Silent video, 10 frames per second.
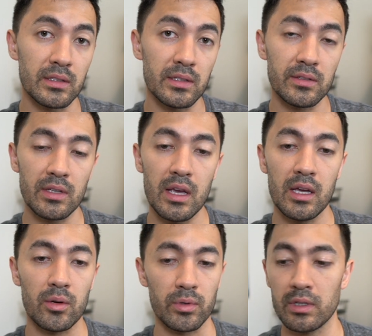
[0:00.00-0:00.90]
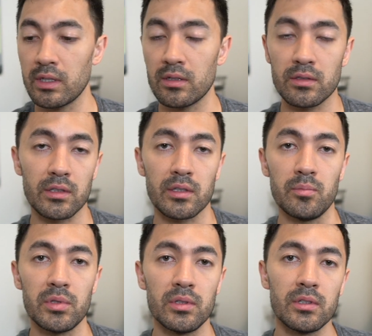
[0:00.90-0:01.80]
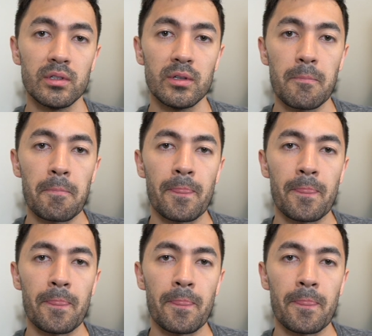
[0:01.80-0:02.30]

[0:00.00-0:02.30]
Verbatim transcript: these. We're going to get on our computer,